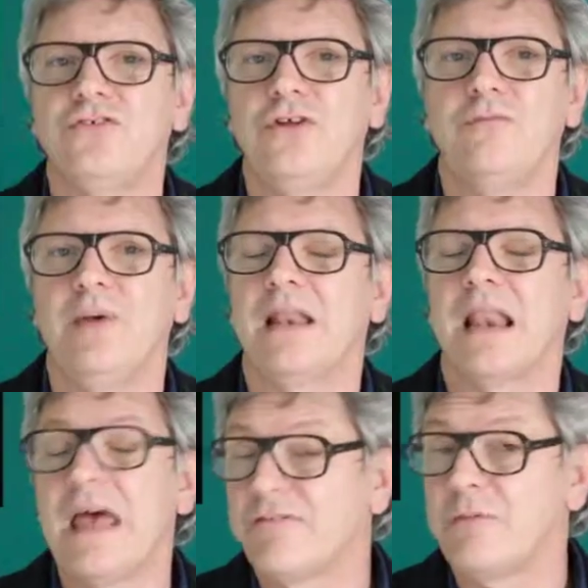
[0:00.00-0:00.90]
should have been
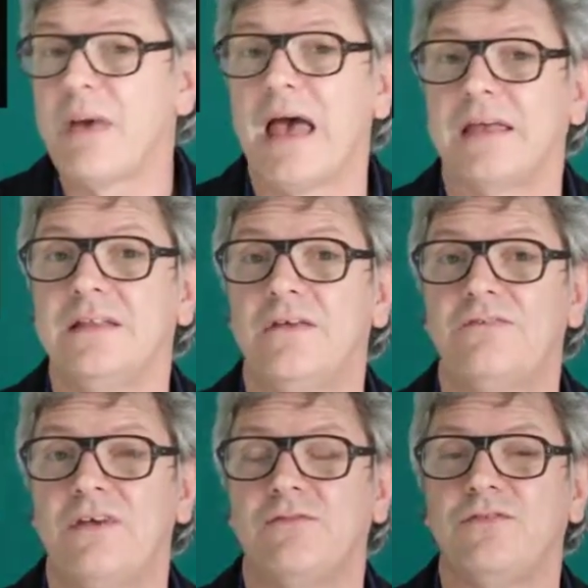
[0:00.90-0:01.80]
left back in the
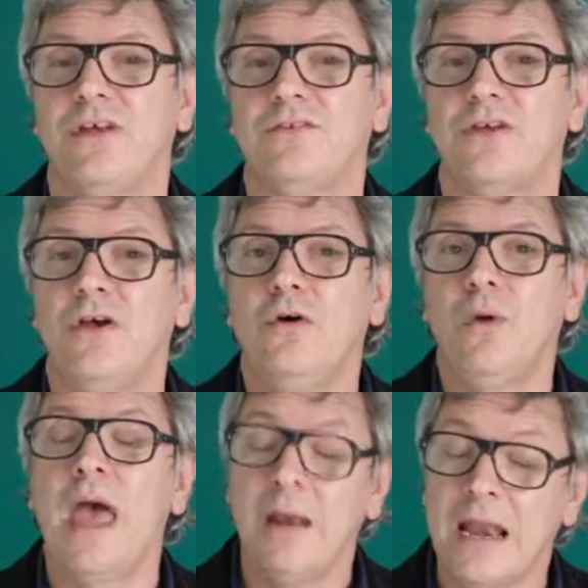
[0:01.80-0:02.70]
50s
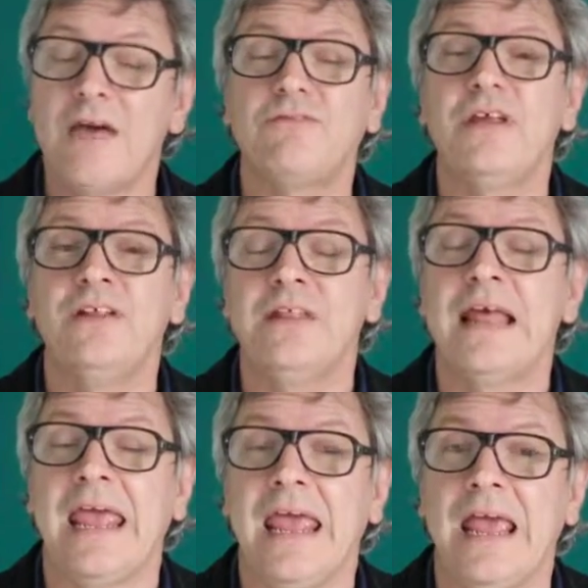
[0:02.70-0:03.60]
and left in
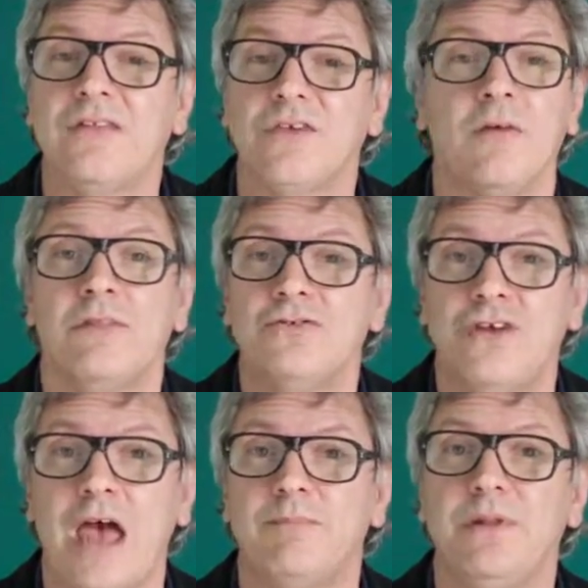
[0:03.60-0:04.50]
the hands of the
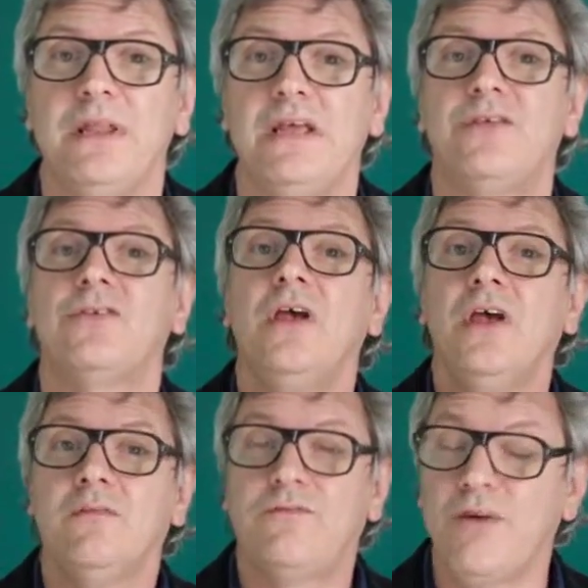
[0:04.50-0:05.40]
Japanese
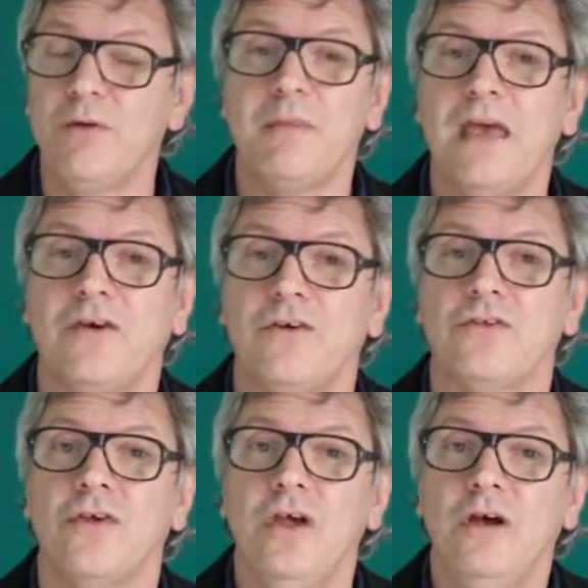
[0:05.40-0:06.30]

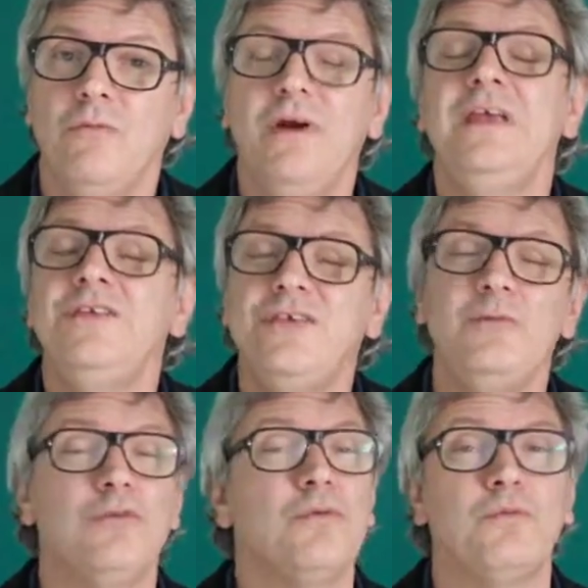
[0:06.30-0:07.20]
filmmakers where he seemed to